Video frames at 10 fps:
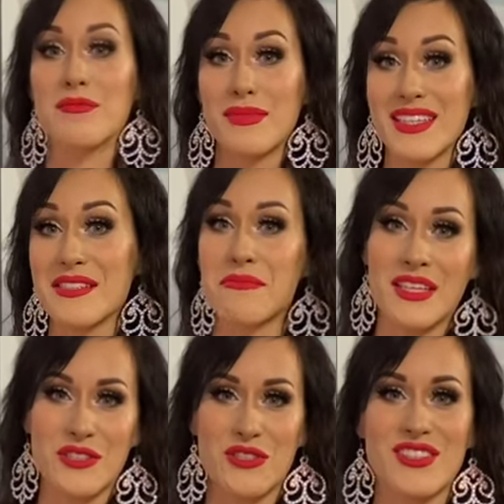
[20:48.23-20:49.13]
Please
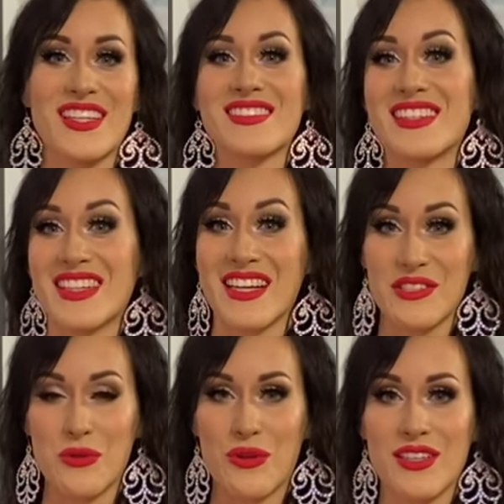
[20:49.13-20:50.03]
make sure that the tag
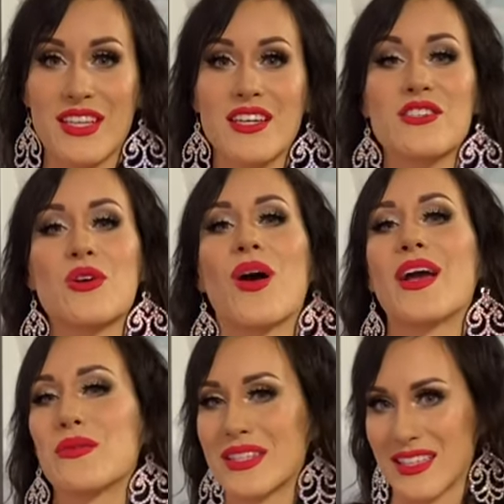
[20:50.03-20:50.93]
is working so I
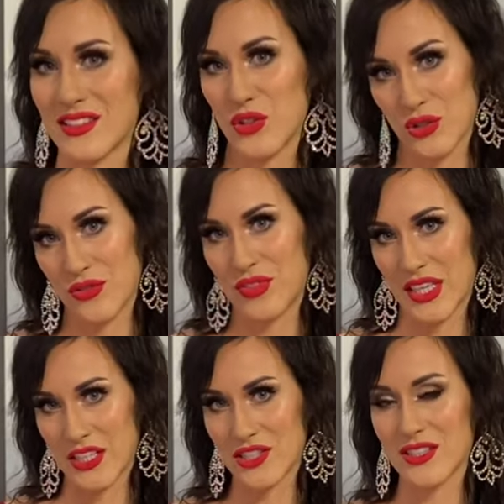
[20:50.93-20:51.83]
will get the
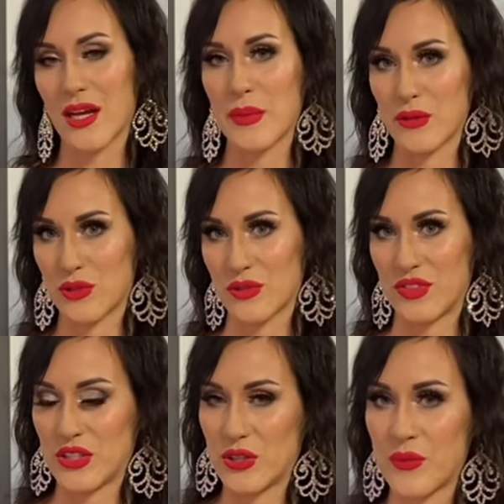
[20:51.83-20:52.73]
notification about your
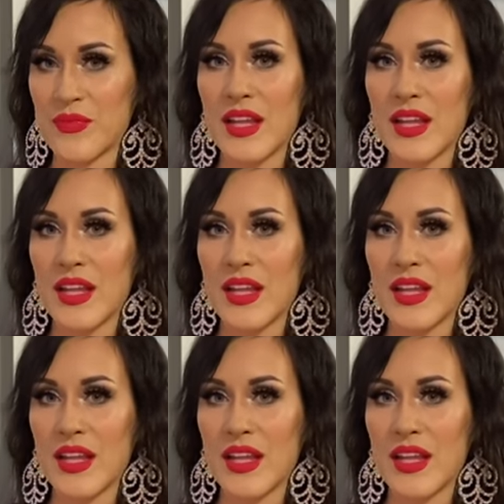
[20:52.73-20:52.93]
video.